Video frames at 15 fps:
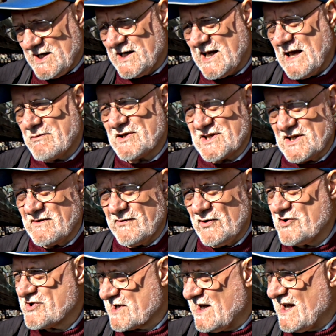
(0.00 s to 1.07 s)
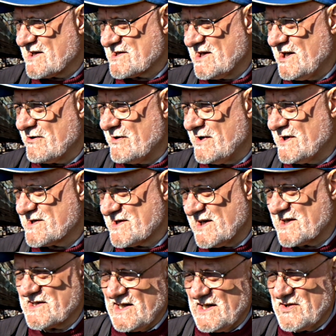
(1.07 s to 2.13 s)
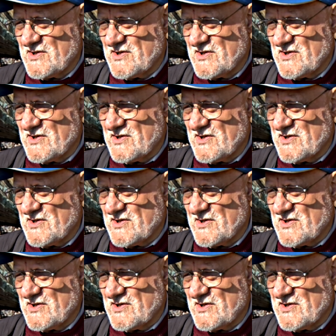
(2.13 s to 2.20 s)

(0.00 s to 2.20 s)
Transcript: cabins in the first class area, 6 either